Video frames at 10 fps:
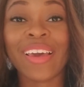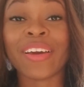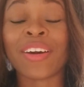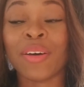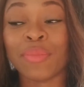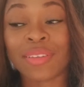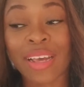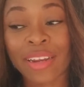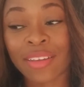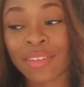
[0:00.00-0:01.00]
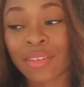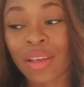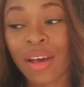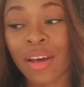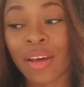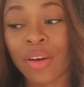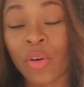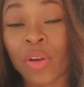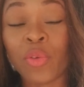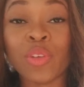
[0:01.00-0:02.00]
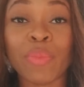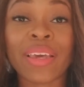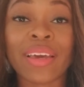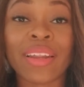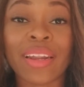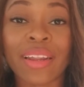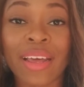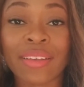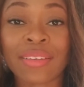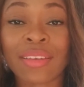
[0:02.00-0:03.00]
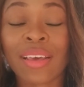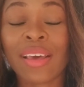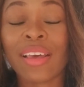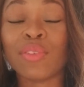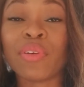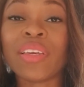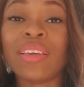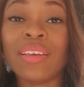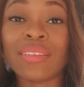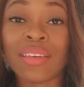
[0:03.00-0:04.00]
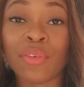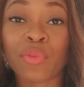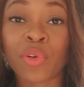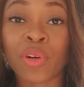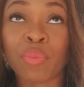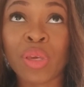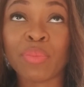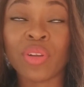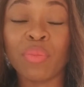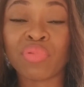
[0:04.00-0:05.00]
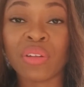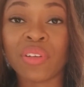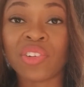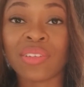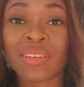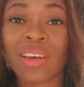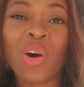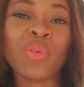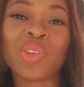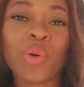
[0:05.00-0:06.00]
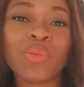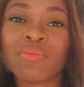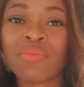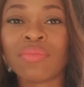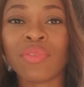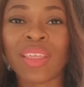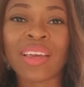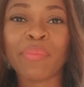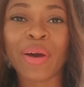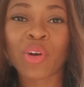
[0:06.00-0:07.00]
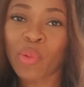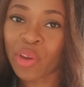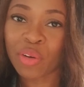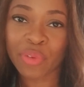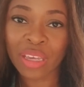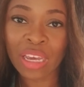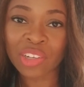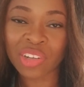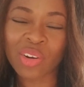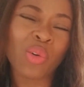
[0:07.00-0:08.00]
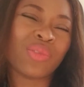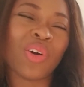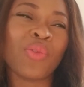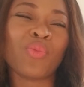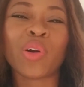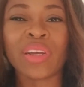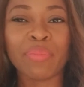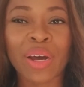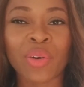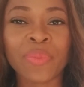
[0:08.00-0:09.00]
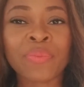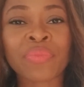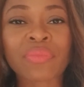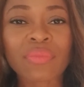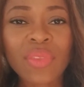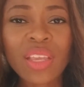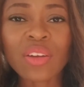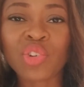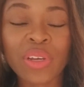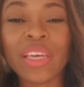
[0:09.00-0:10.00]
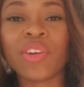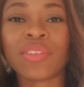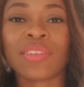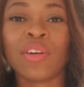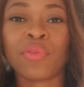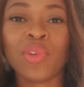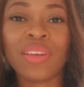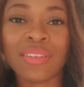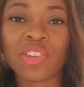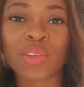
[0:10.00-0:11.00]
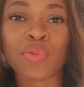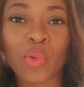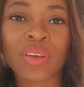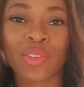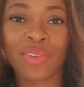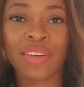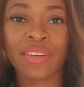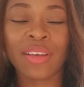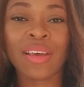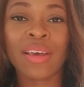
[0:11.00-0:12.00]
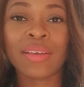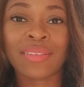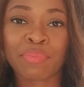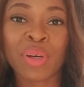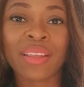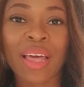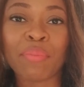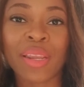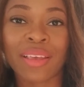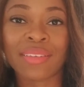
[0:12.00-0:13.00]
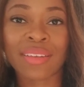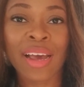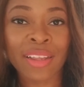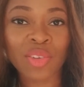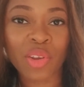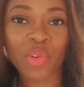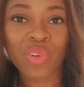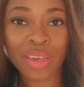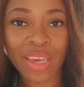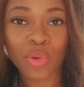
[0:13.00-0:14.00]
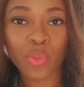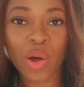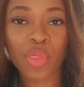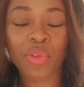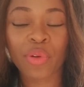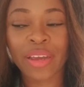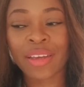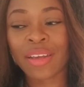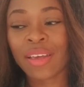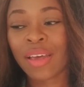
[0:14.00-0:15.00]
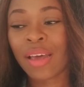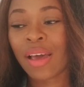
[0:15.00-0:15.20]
income status and who's making a lot less. It's very easy for people in privilege to say, oh, don't think about going on vacation. Oh, don't worry about treating yourself. You need to just focus on putting that money aside so that you can get wealth, right?